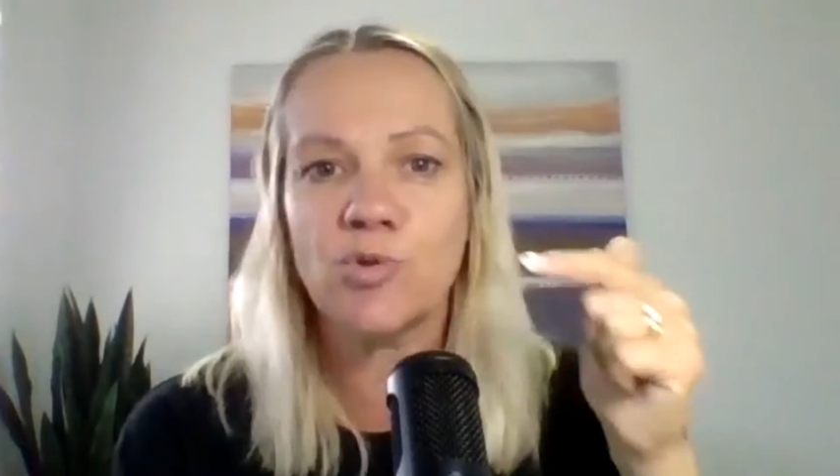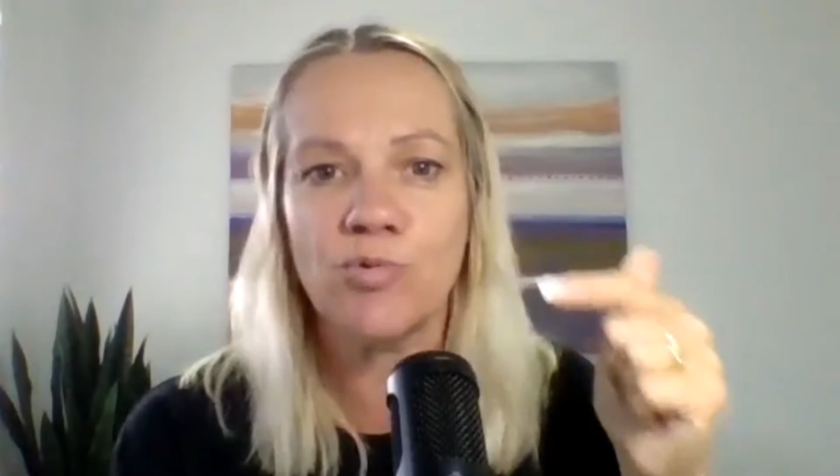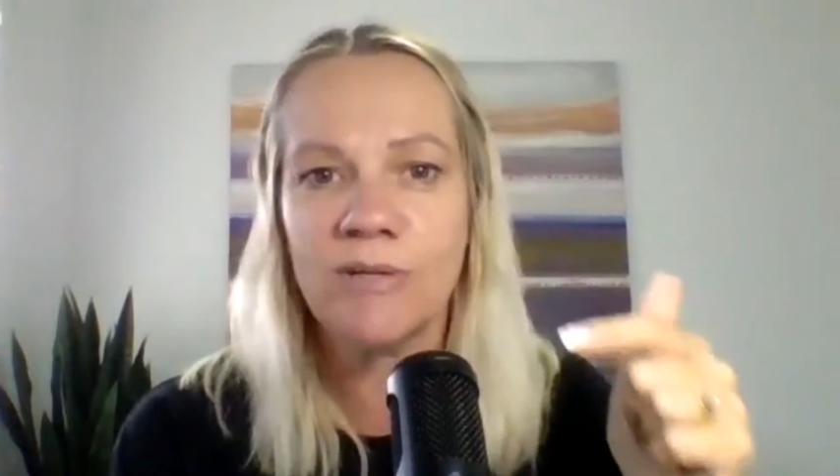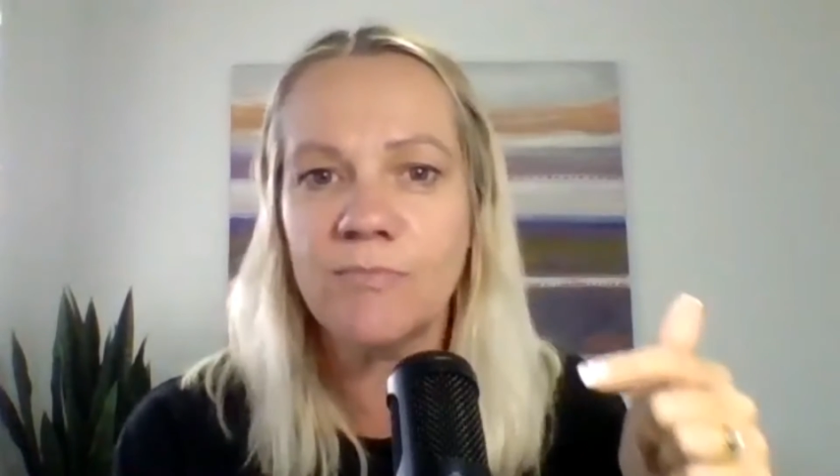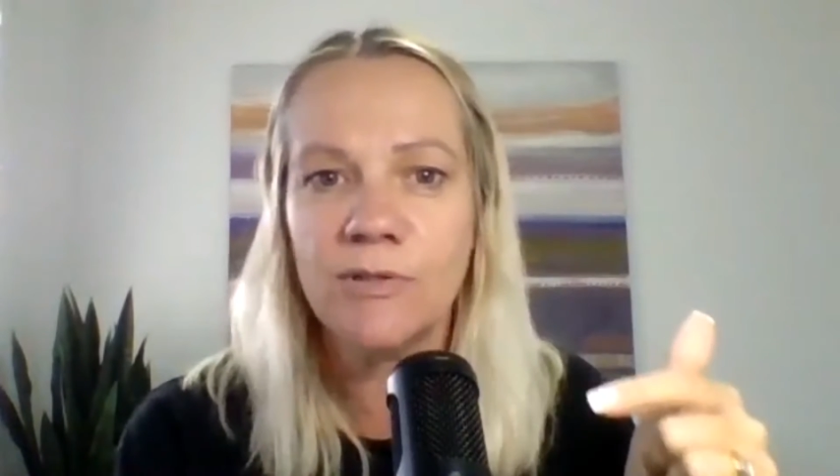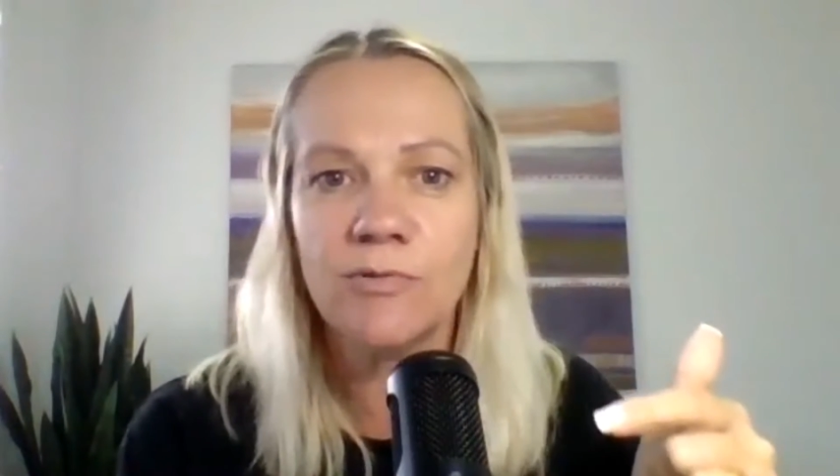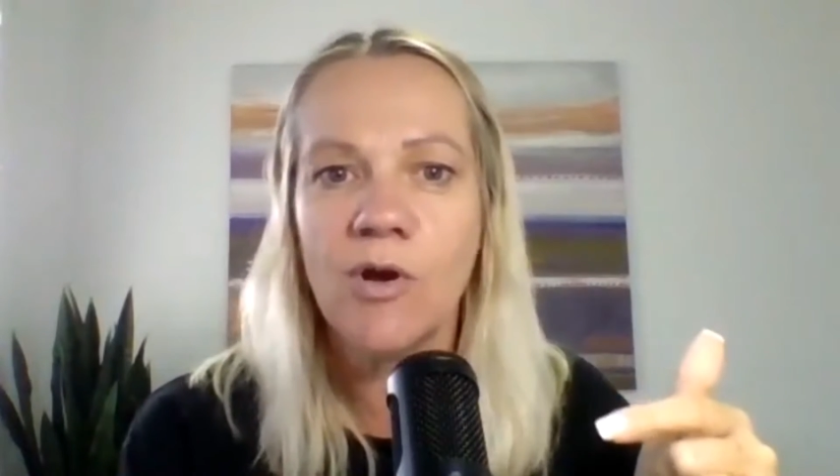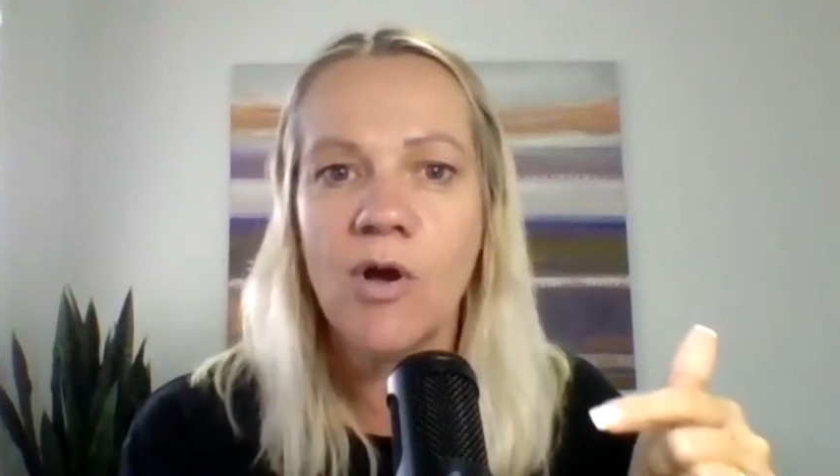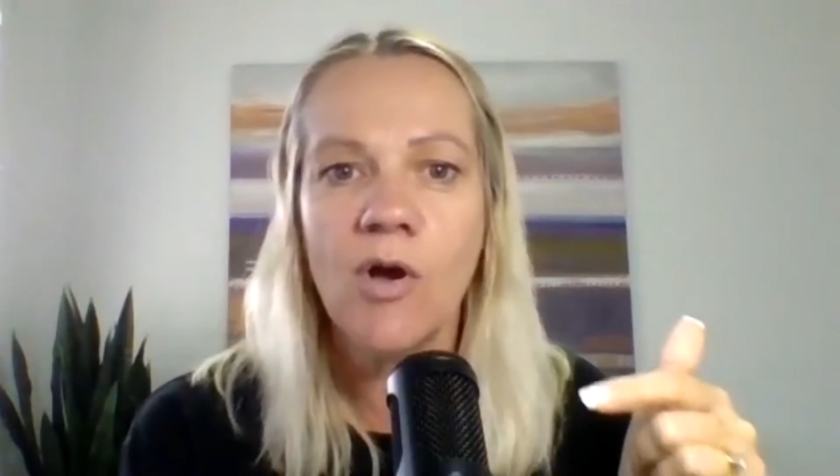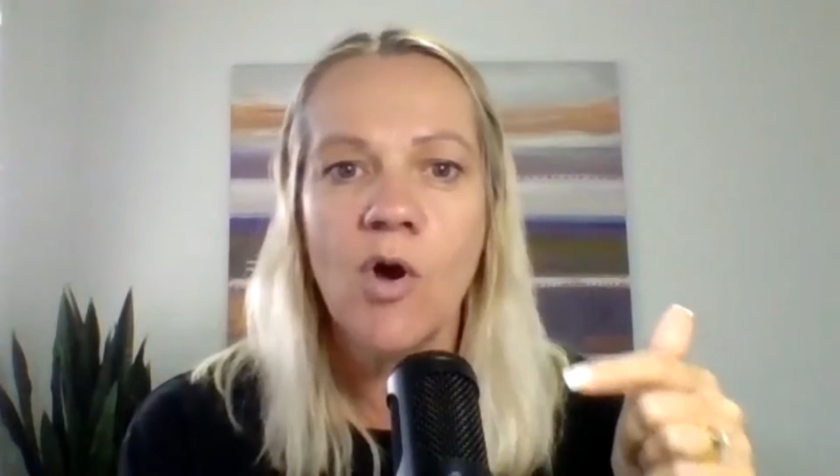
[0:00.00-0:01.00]
treadmill,
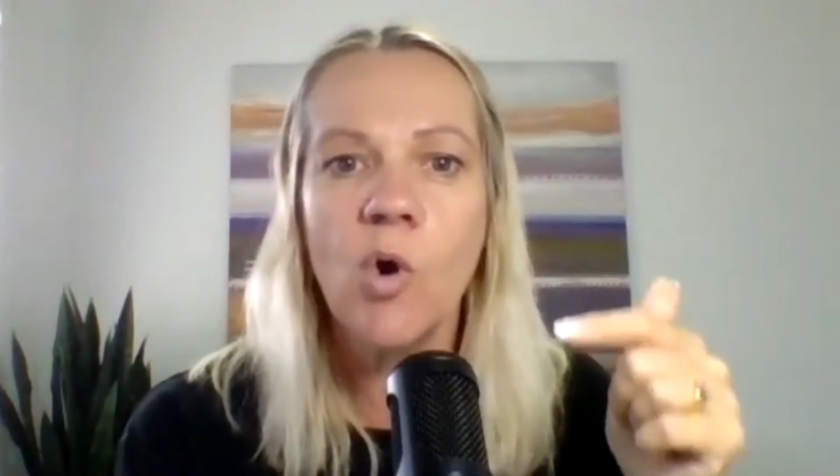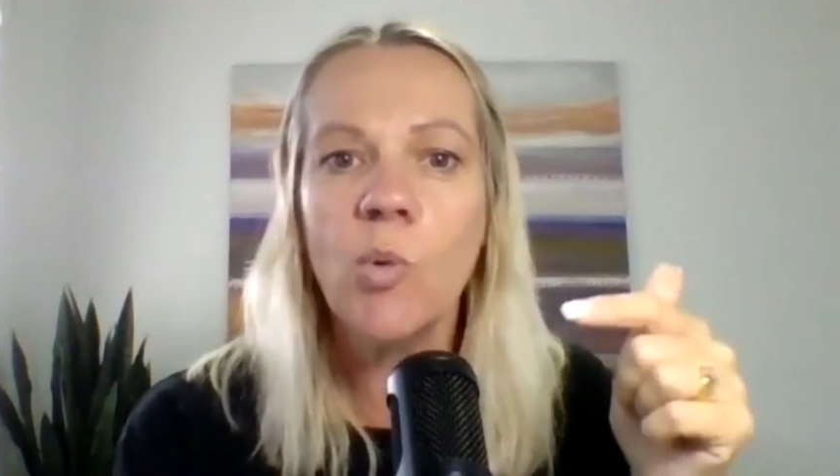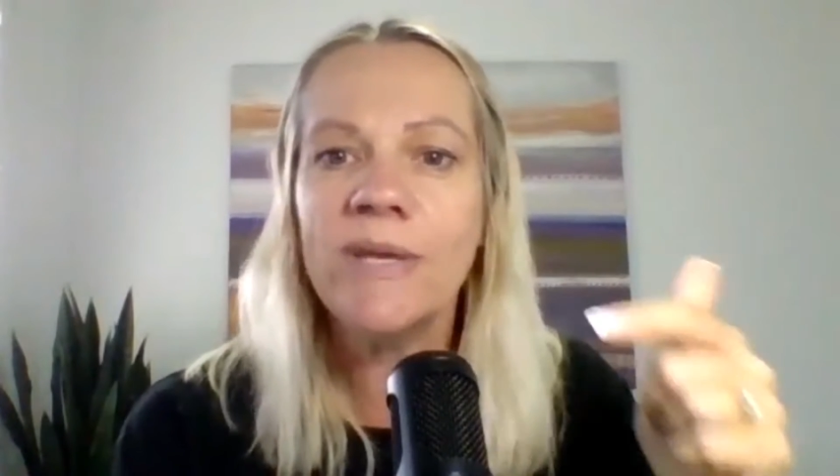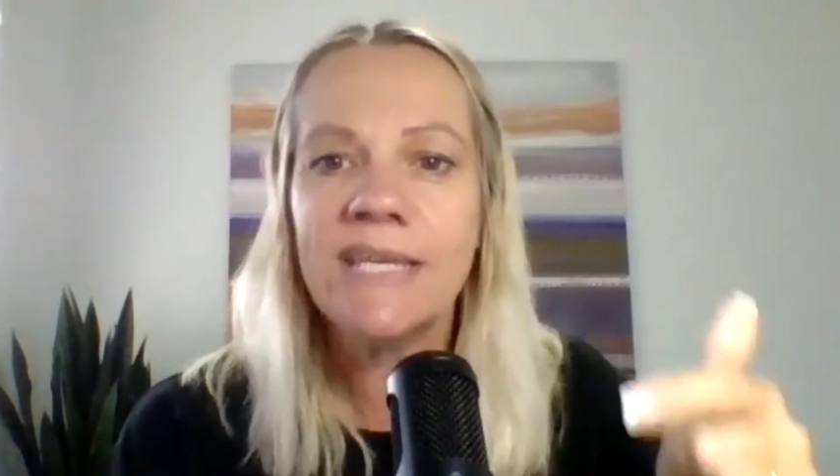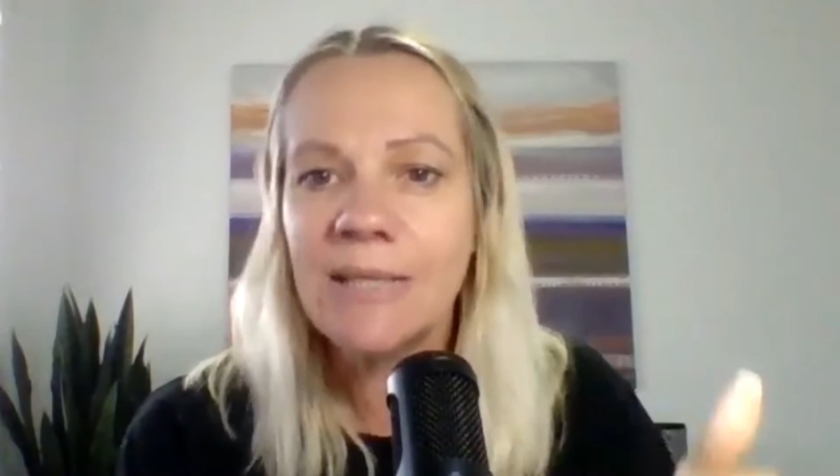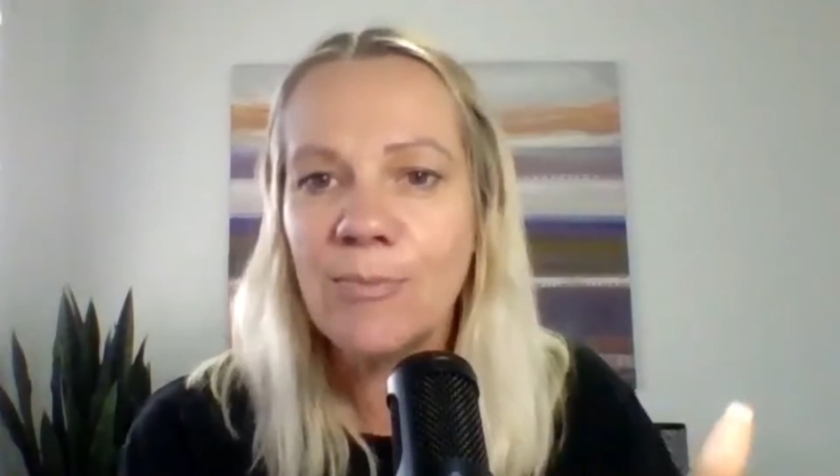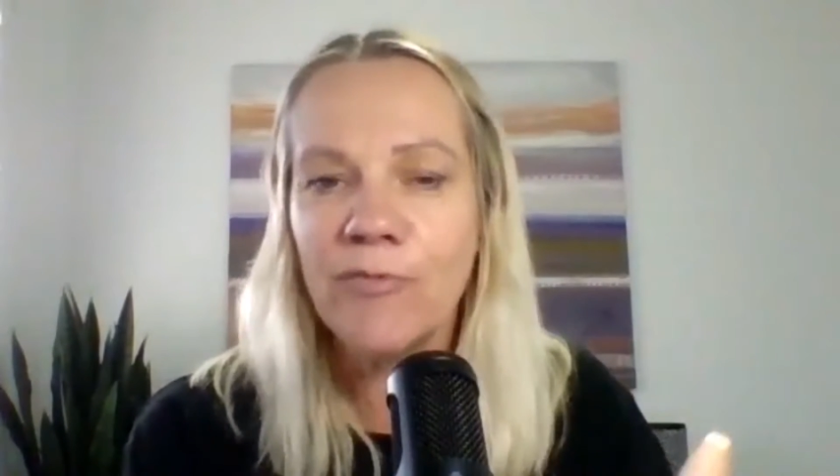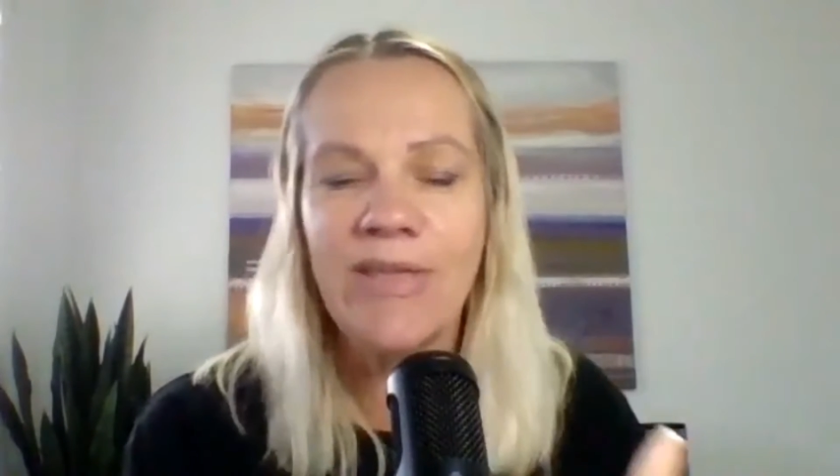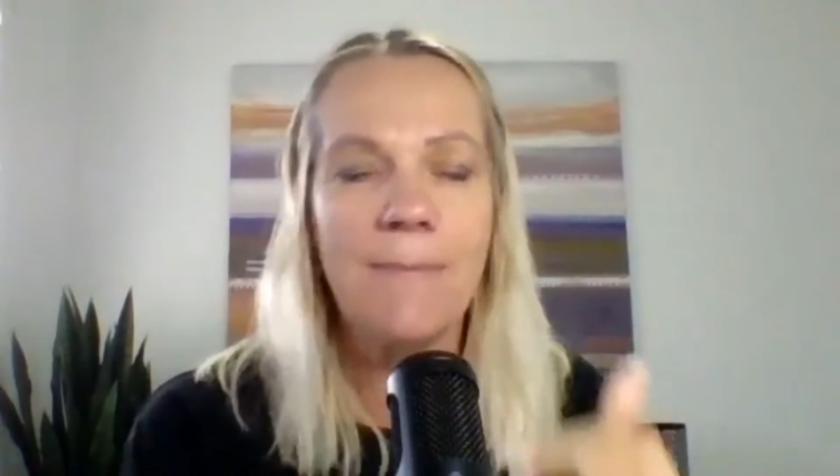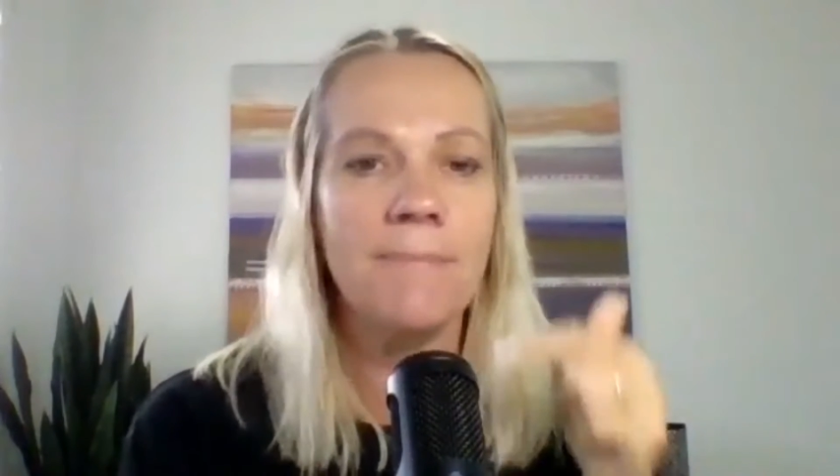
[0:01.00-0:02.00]
or we keep
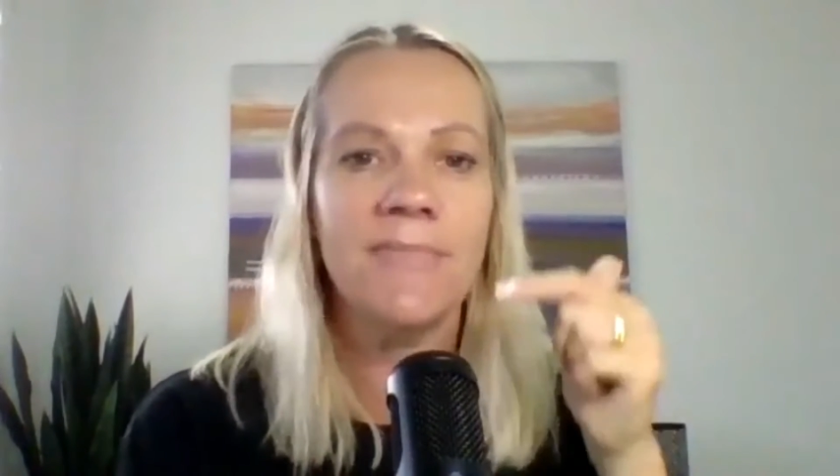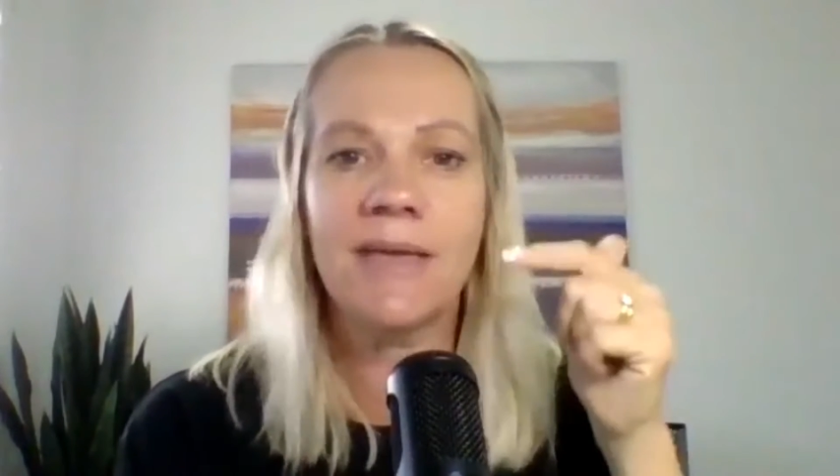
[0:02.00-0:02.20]
on that